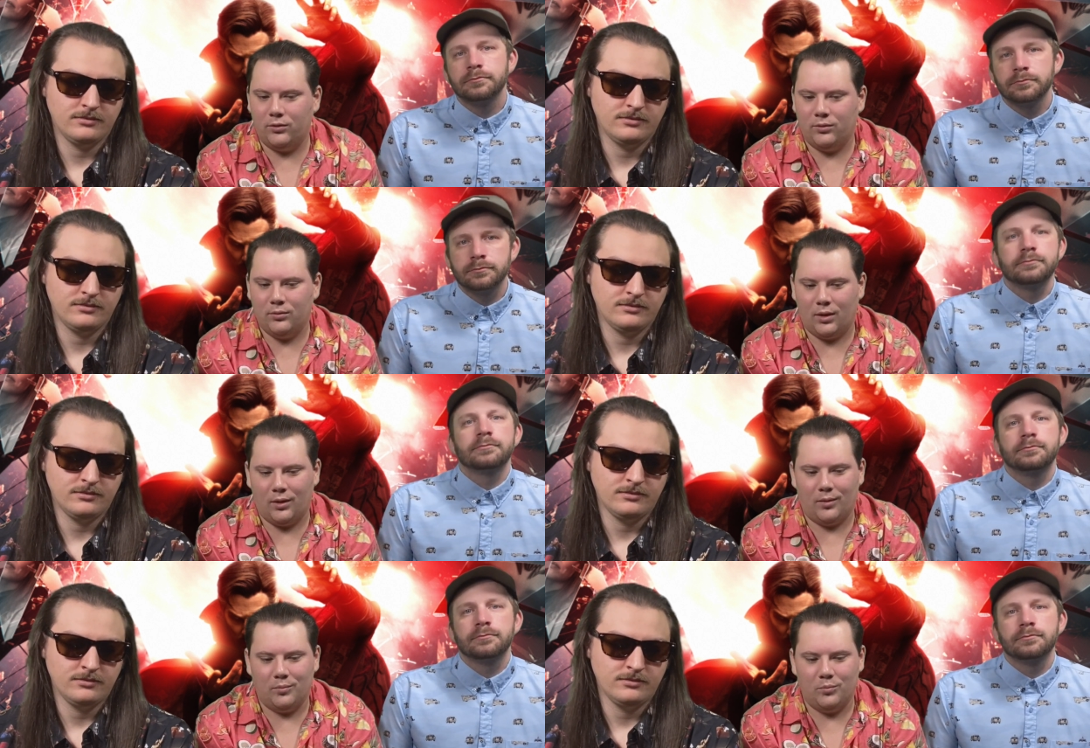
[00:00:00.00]

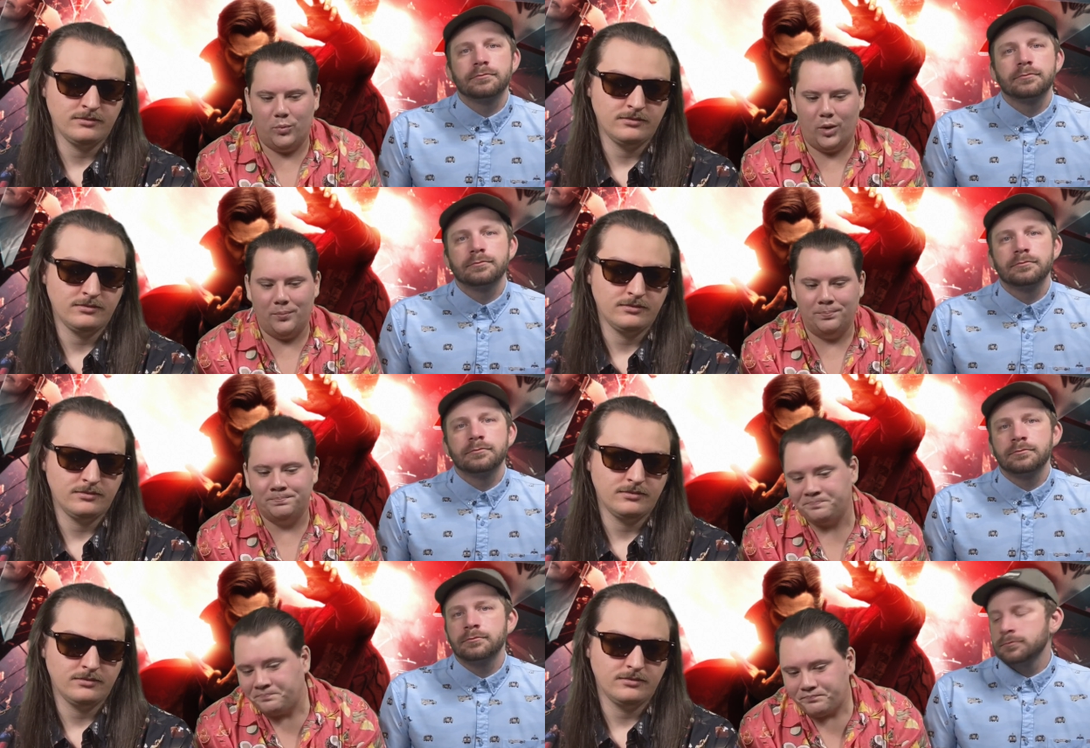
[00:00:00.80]
Speaker 1: Um, but
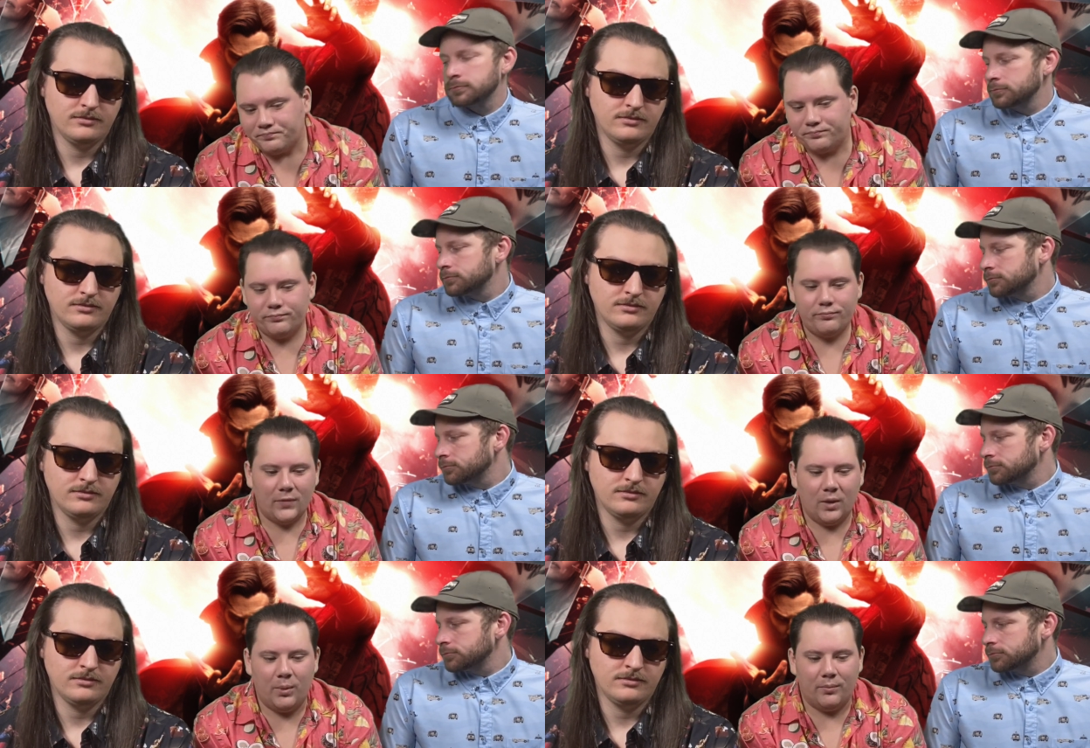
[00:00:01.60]
I
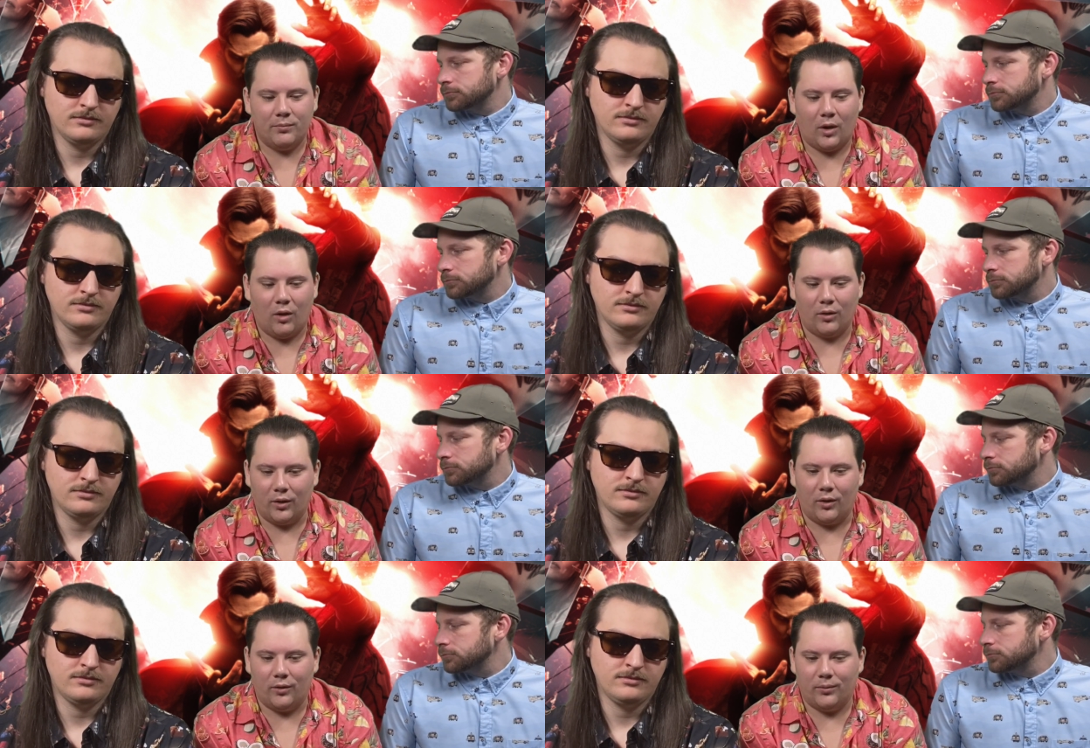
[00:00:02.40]
mean, all in
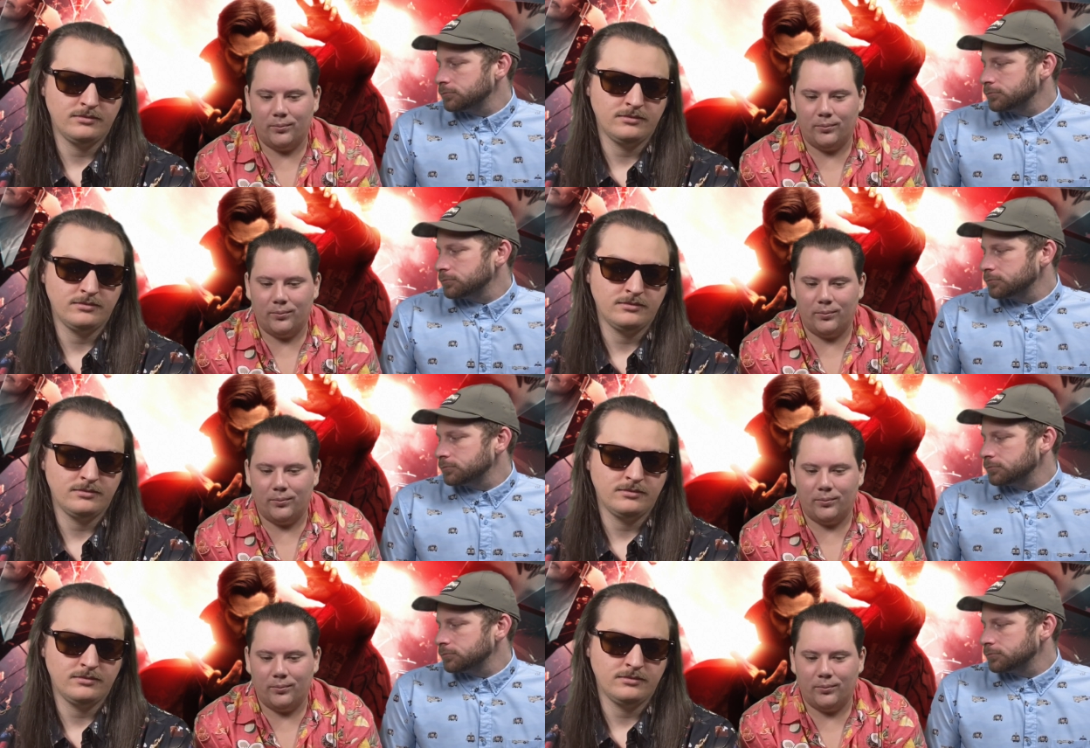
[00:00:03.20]
all,